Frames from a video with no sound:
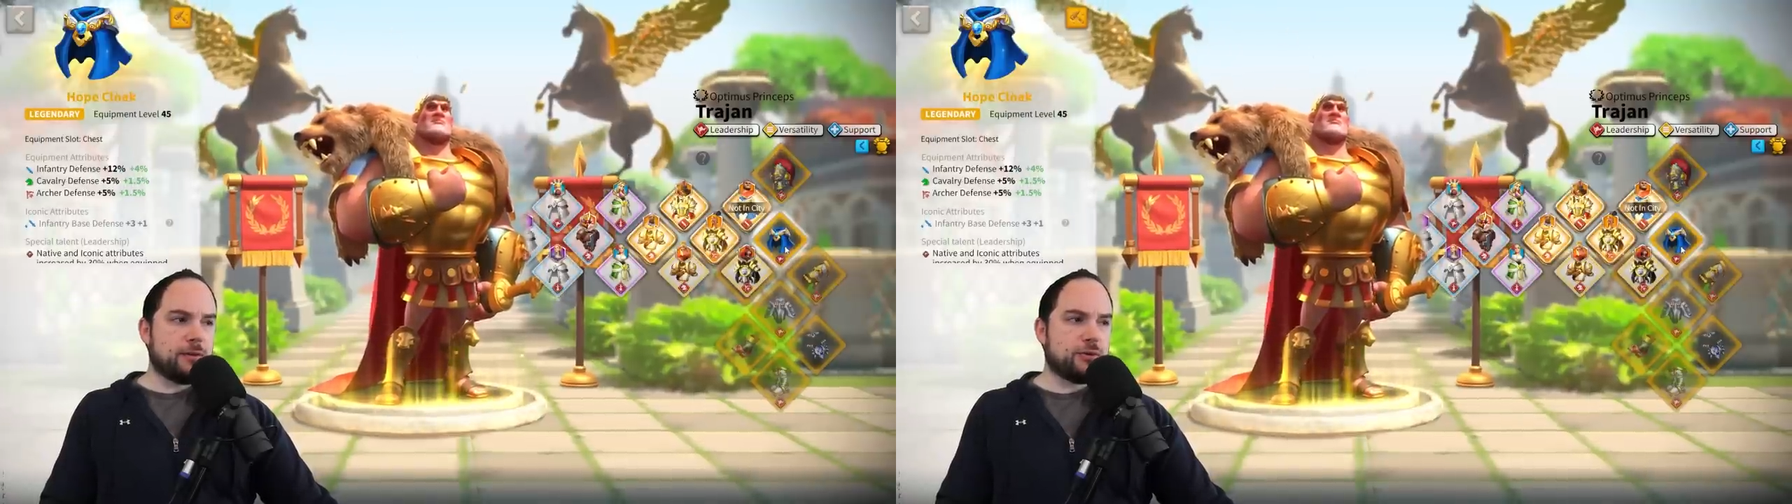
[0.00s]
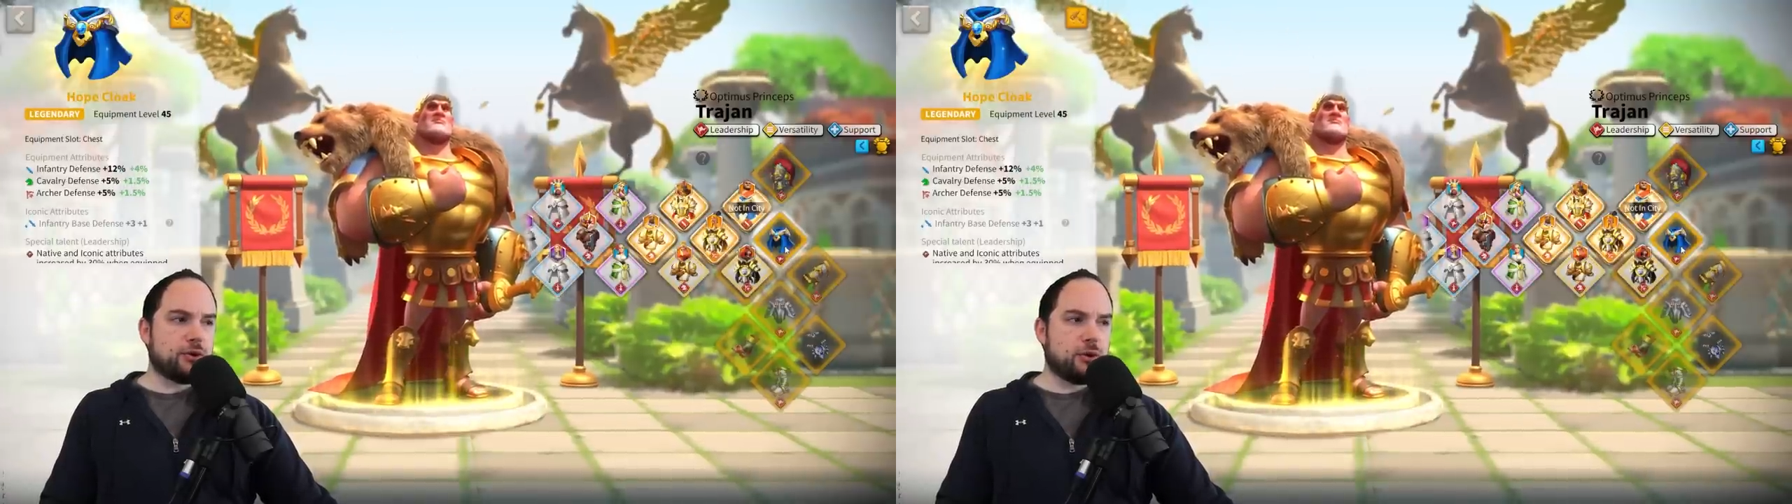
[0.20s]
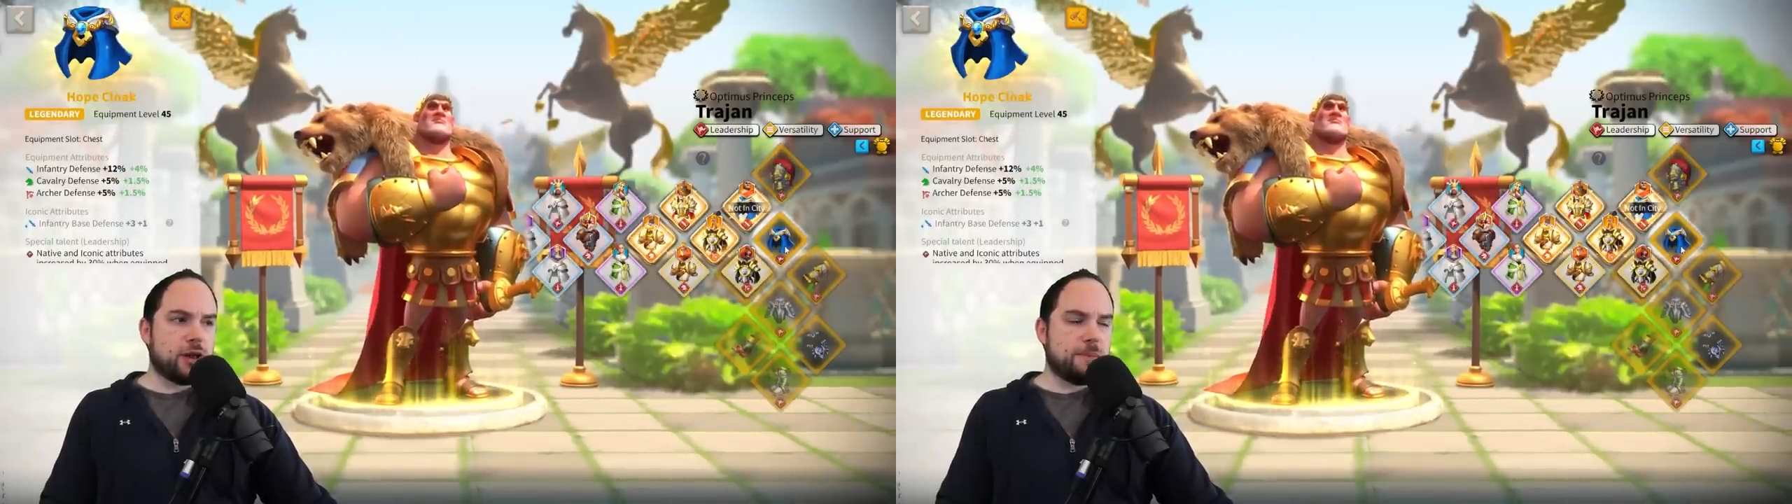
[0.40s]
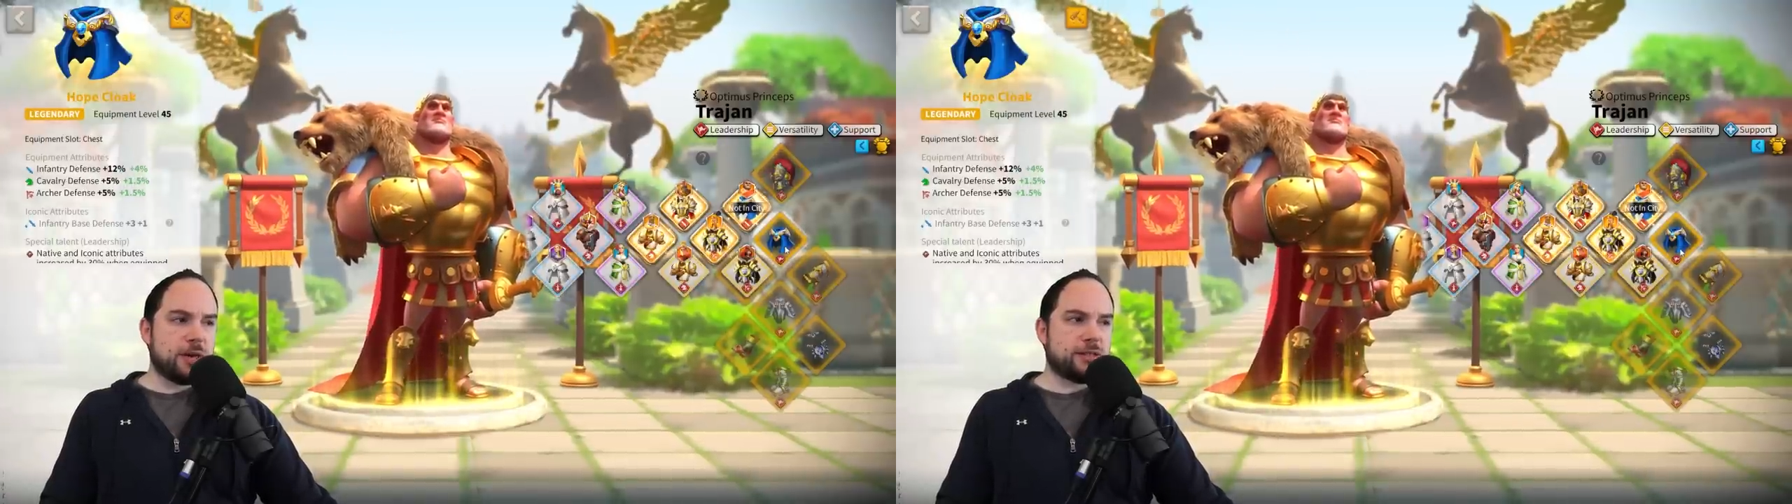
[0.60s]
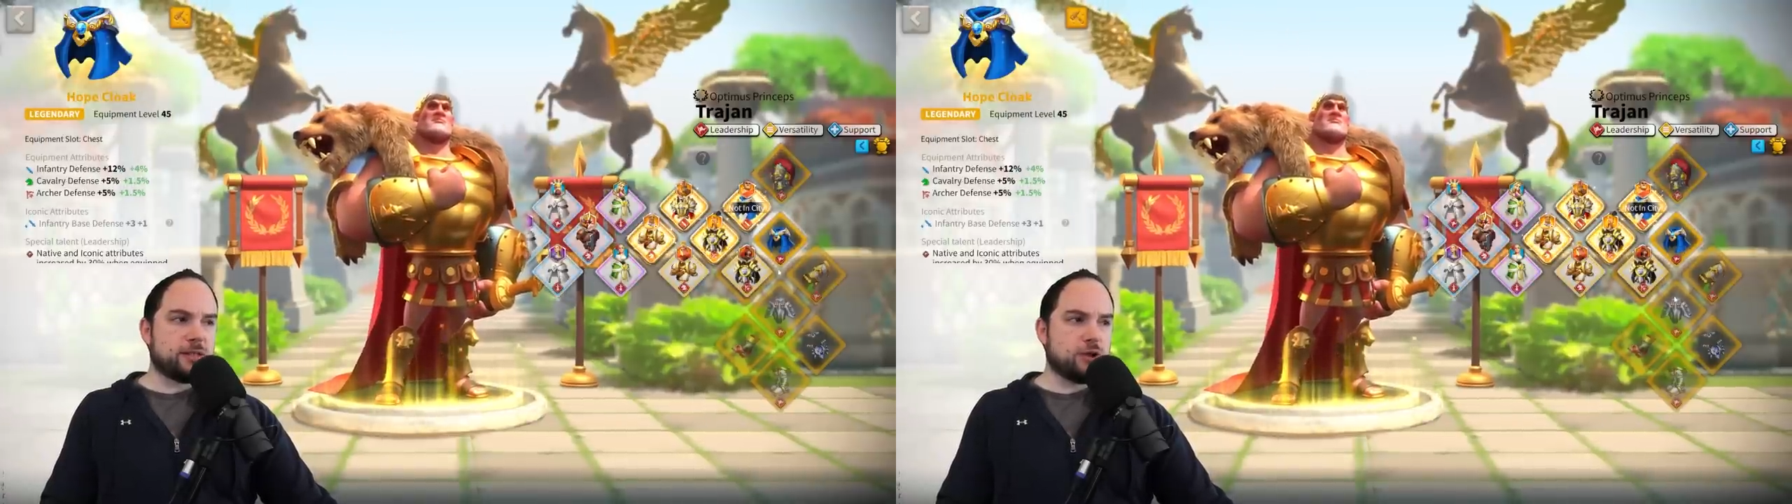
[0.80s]
30
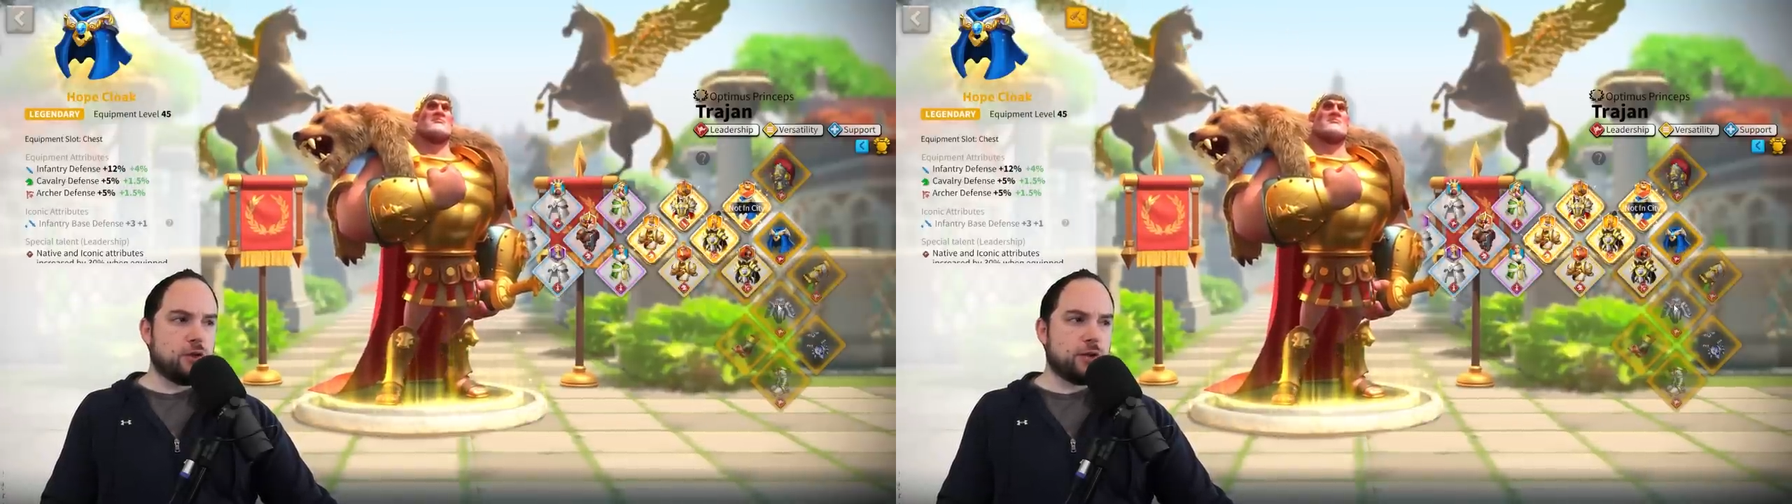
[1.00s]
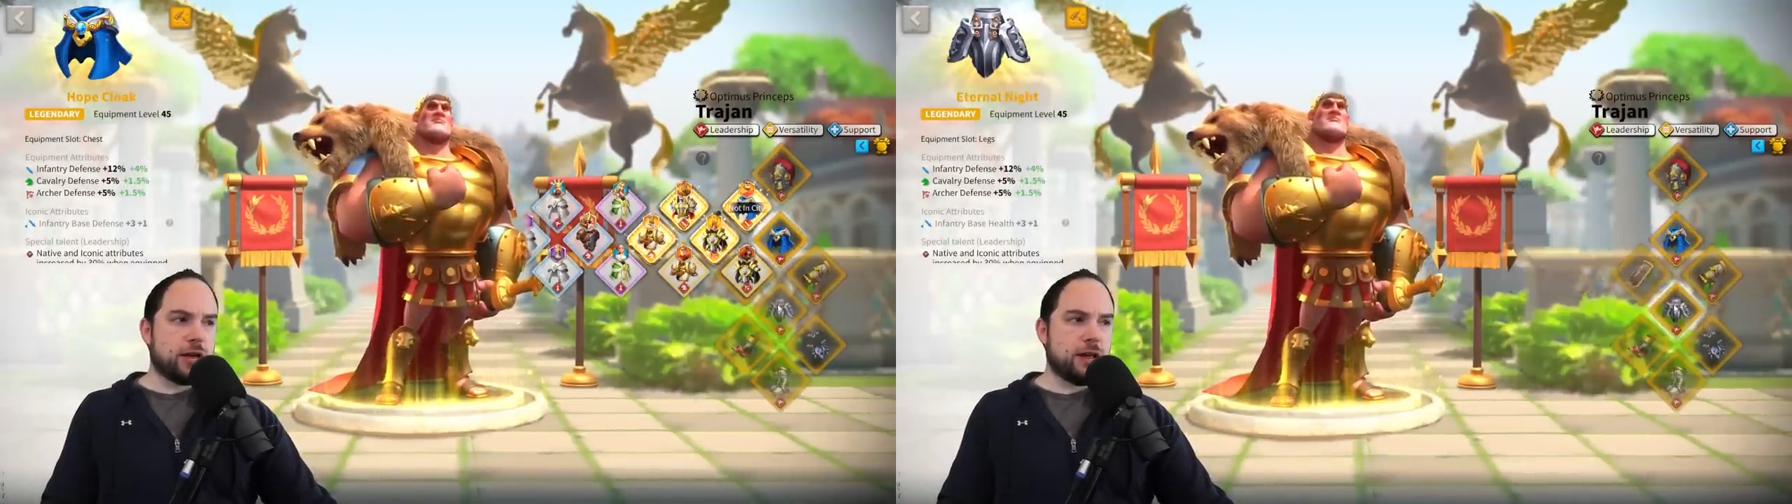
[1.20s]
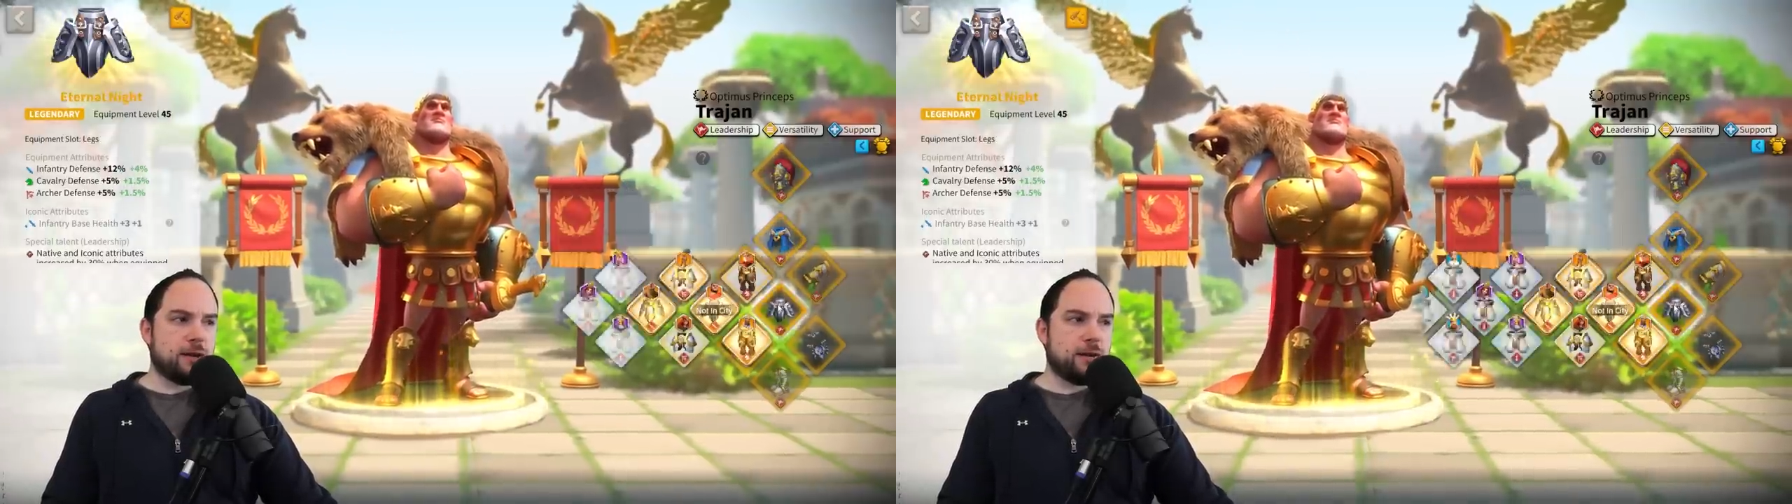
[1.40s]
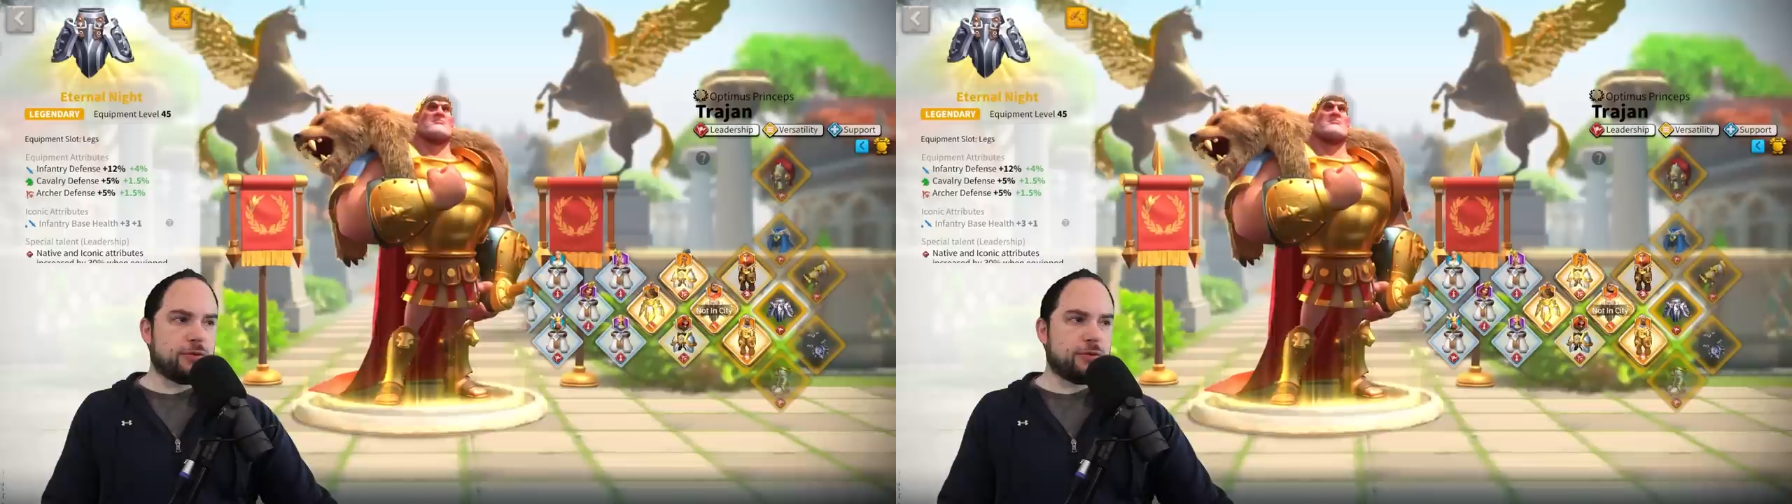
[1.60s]
pieces over here,